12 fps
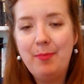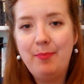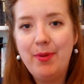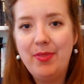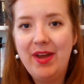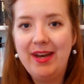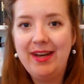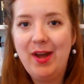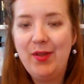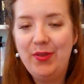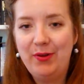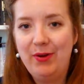But then
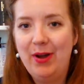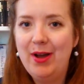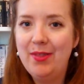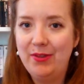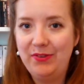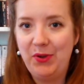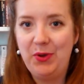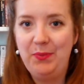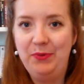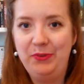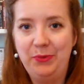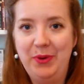there are other
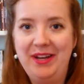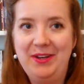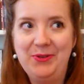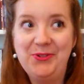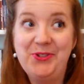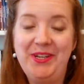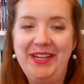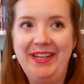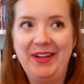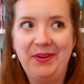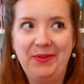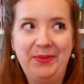times when she,
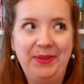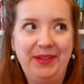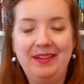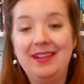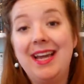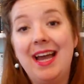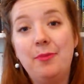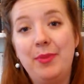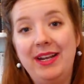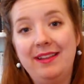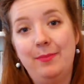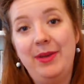I think, can be a
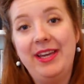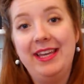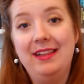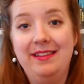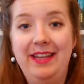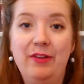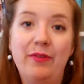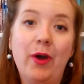little bit guilty of